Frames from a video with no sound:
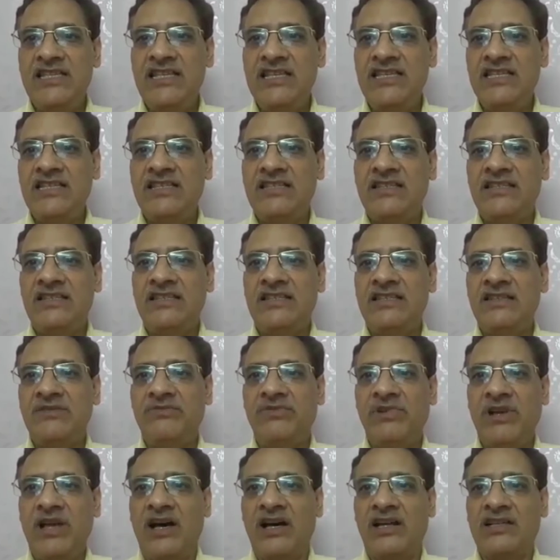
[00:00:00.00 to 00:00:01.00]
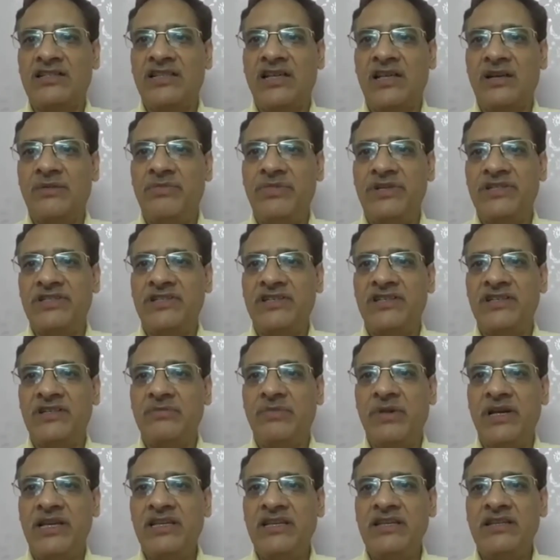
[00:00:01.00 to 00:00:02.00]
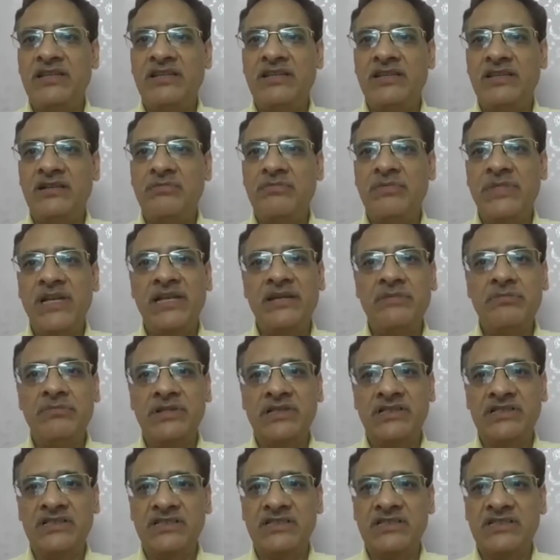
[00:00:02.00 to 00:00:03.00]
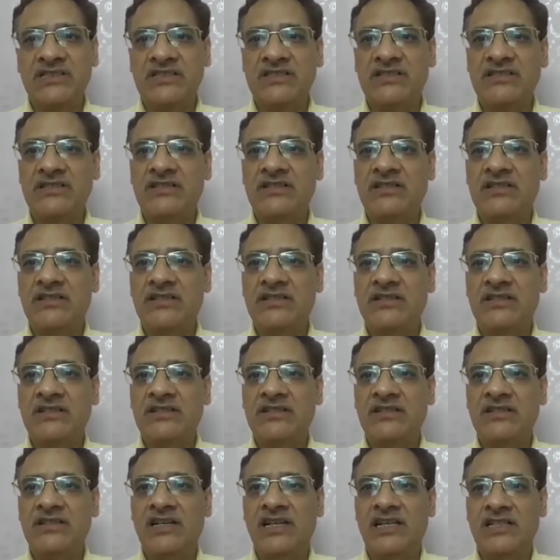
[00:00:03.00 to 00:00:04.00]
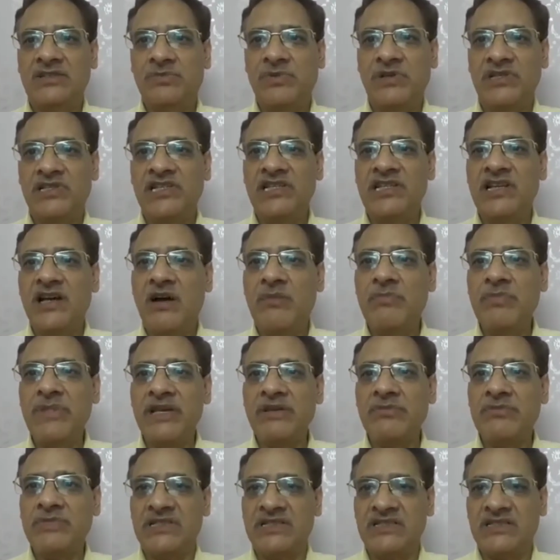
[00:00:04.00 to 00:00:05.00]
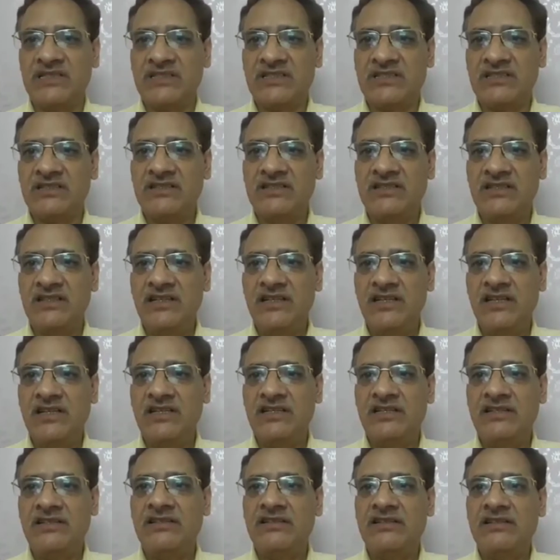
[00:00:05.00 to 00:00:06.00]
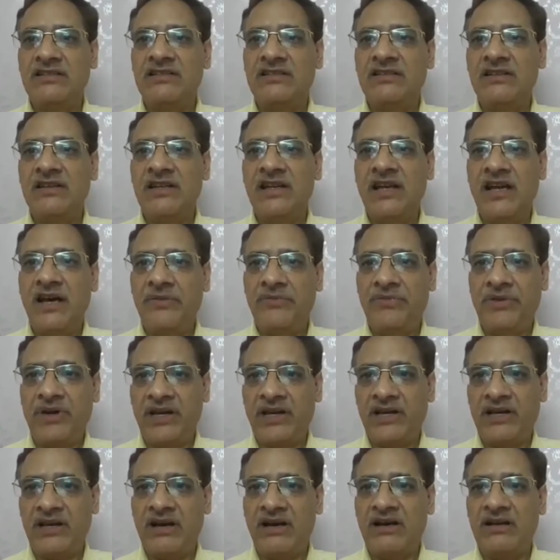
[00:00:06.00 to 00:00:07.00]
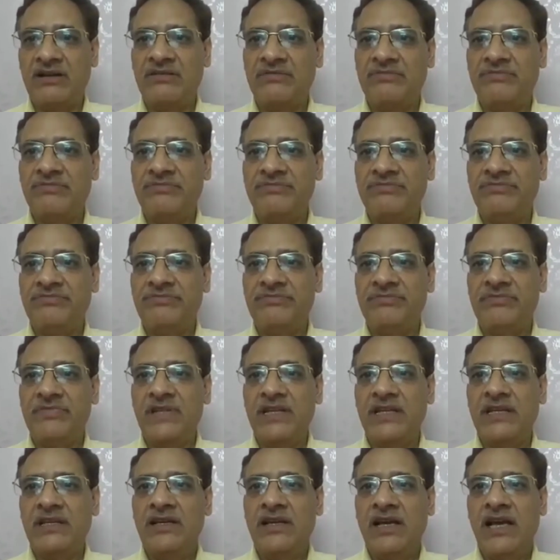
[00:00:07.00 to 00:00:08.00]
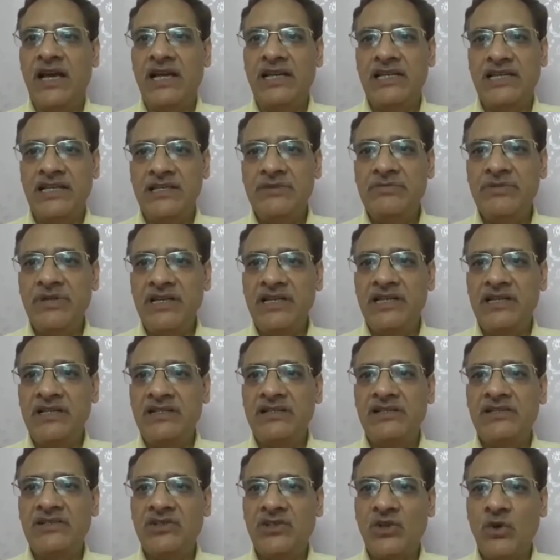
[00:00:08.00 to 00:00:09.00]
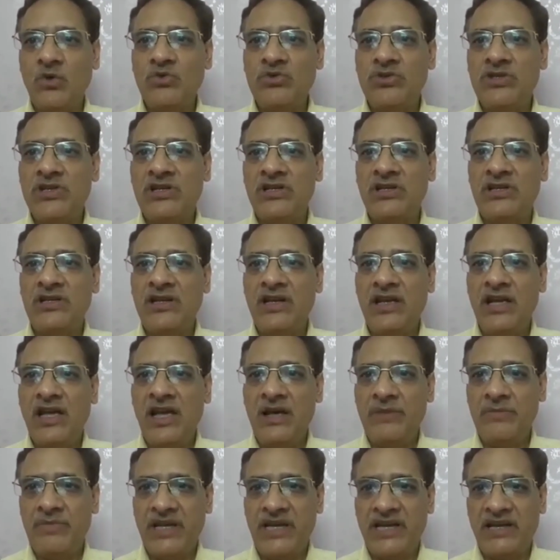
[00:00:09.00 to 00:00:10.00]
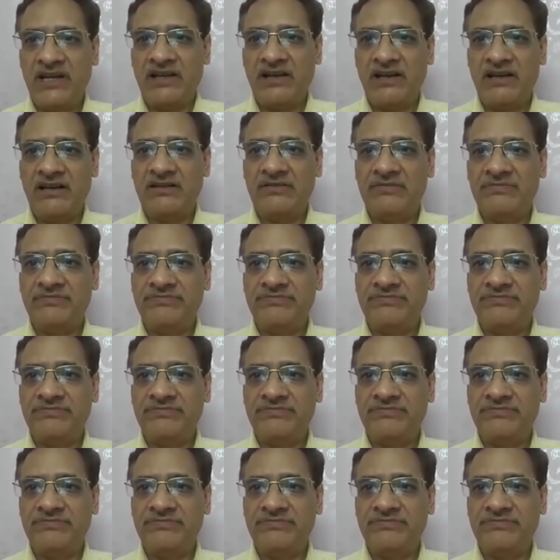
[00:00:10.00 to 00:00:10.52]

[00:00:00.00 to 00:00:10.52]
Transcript: these flowers are visited by many birds, especially hummingbirds in Africa and even in South America.